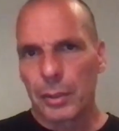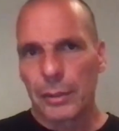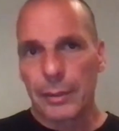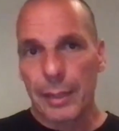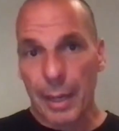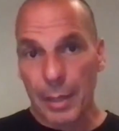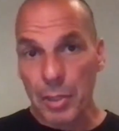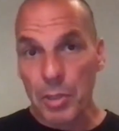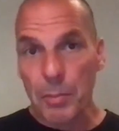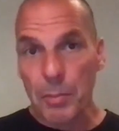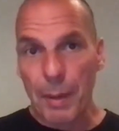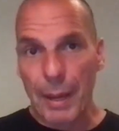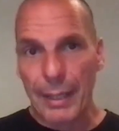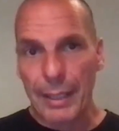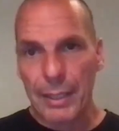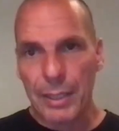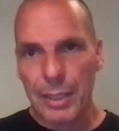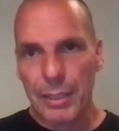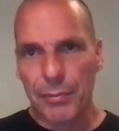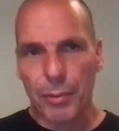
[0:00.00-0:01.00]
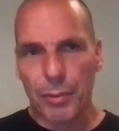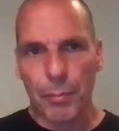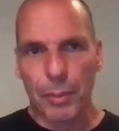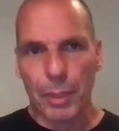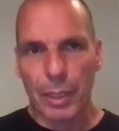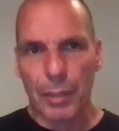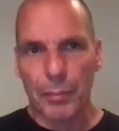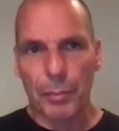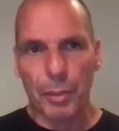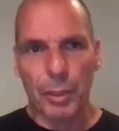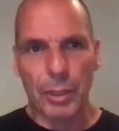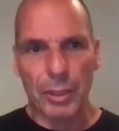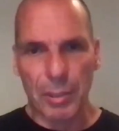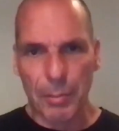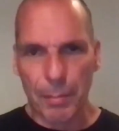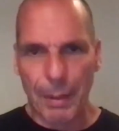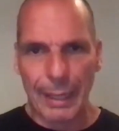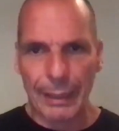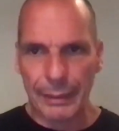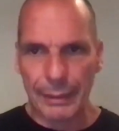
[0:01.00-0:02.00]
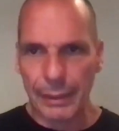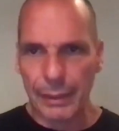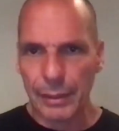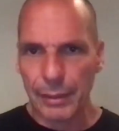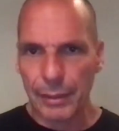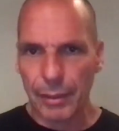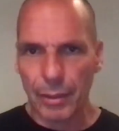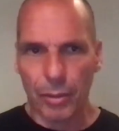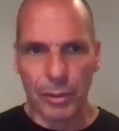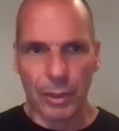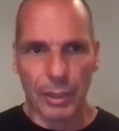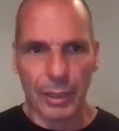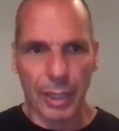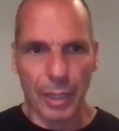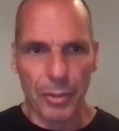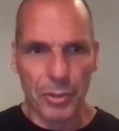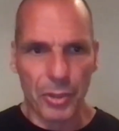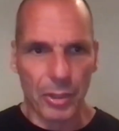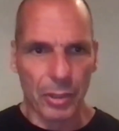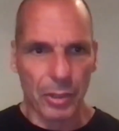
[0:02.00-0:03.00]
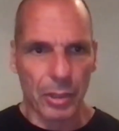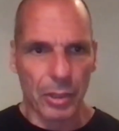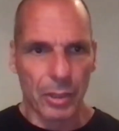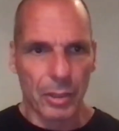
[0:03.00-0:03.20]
transparency from the municipality, the local council,